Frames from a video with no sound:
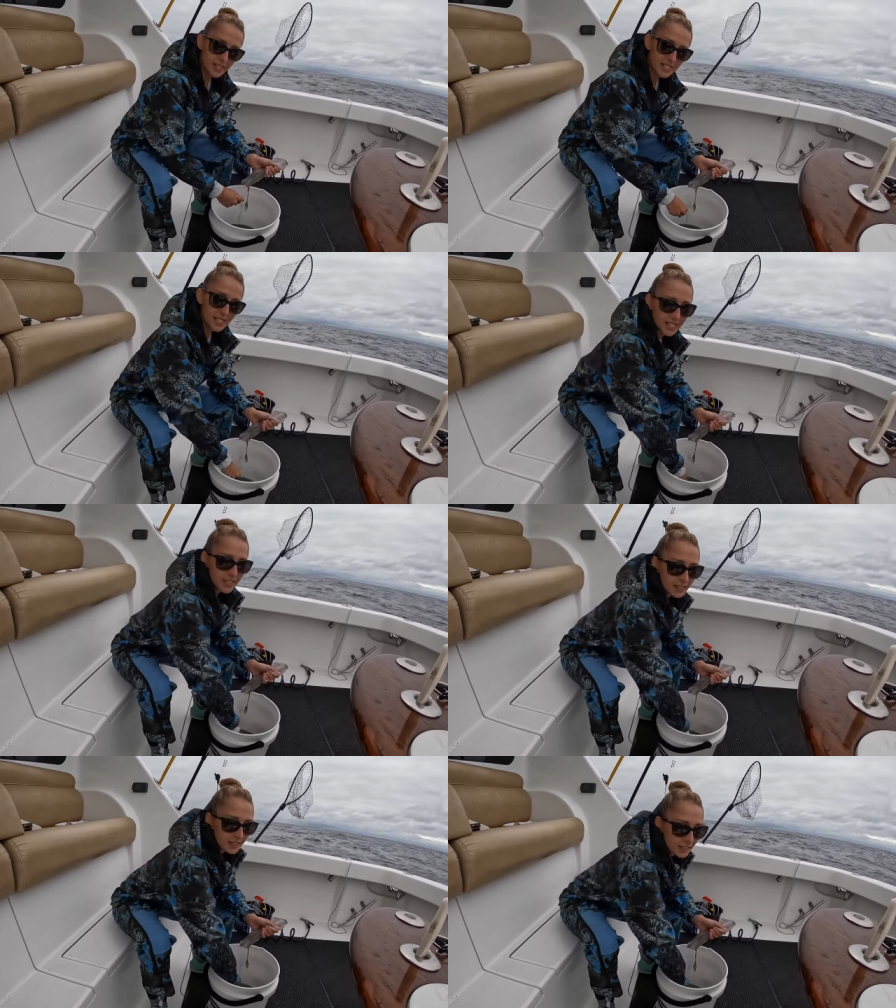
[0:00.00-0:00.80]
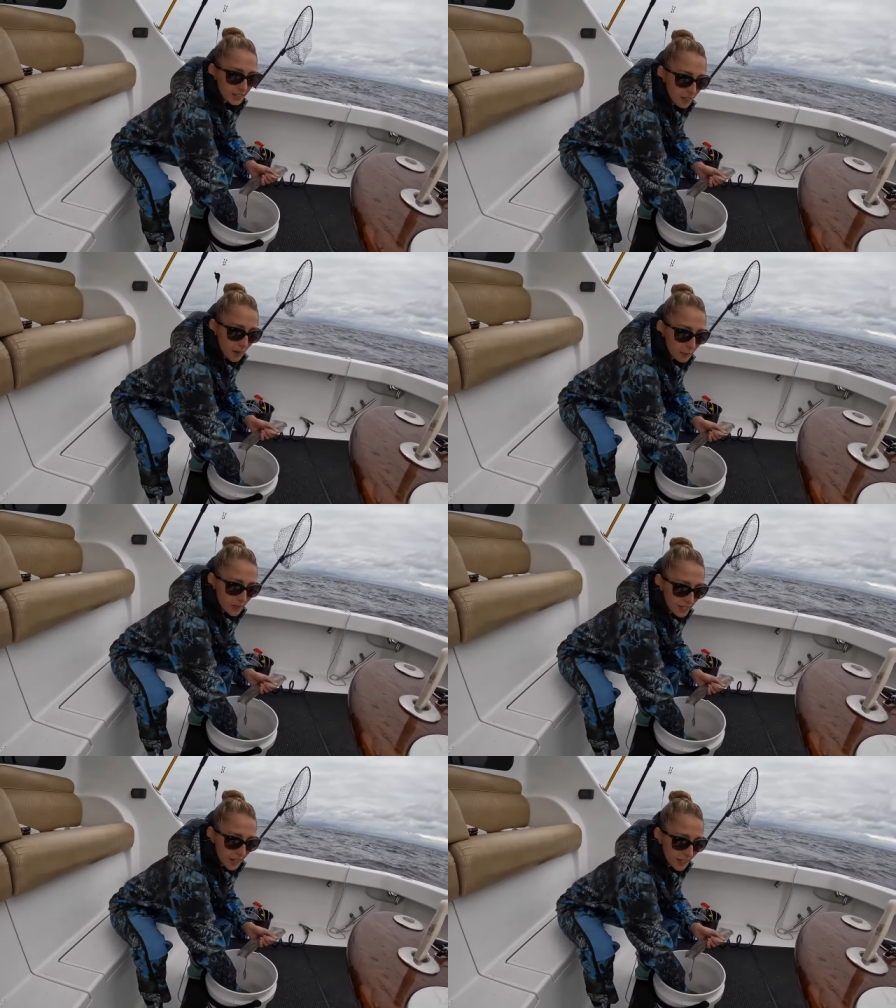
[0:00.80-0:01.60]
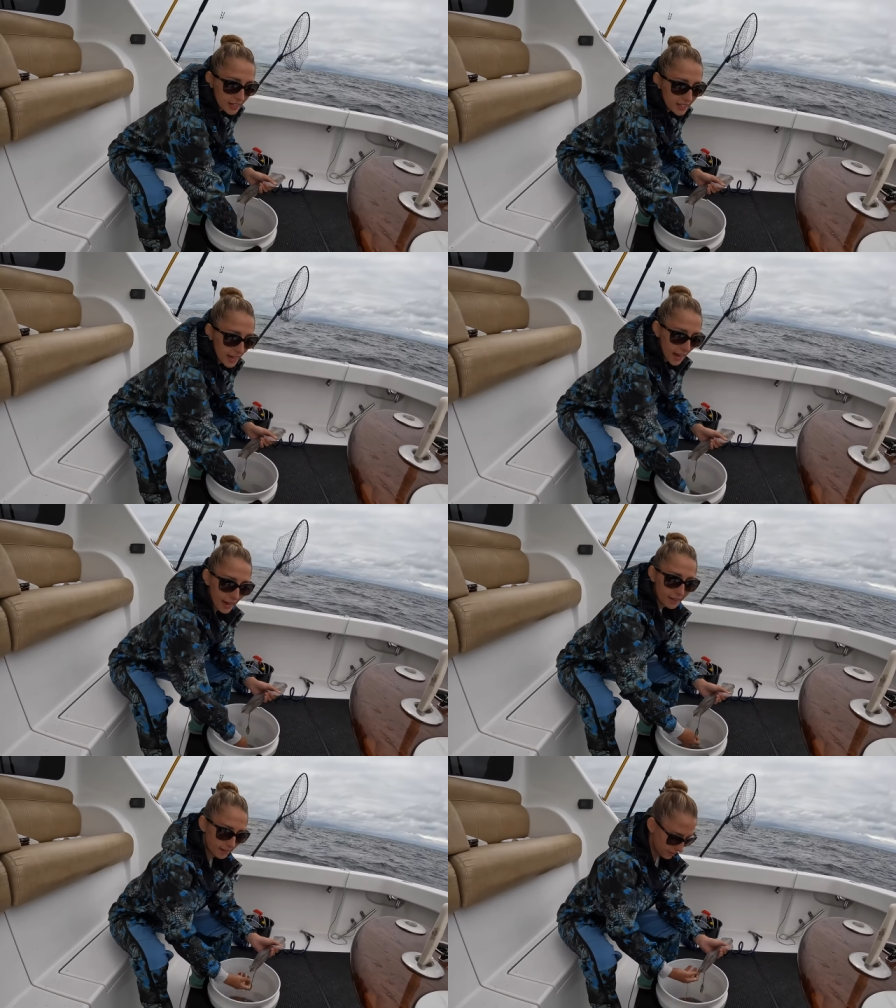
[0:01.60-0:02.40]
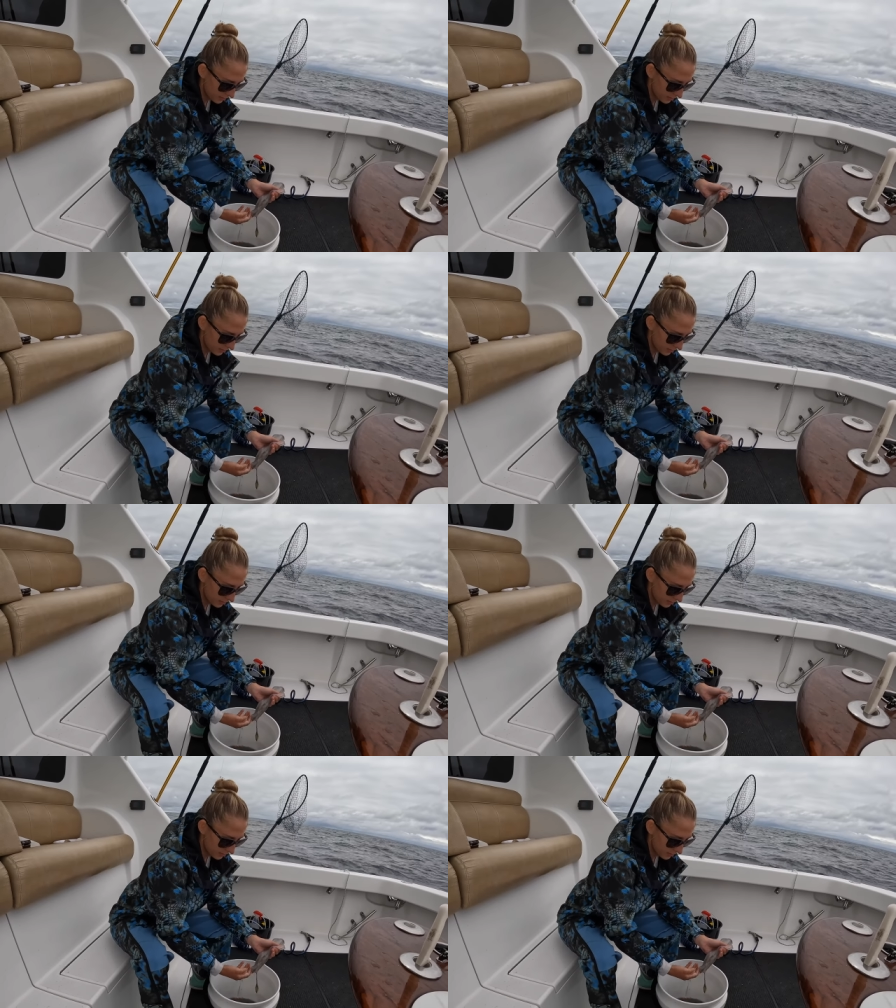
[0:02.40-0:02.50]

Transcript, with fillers: I skin it, I'm gonna cut it in half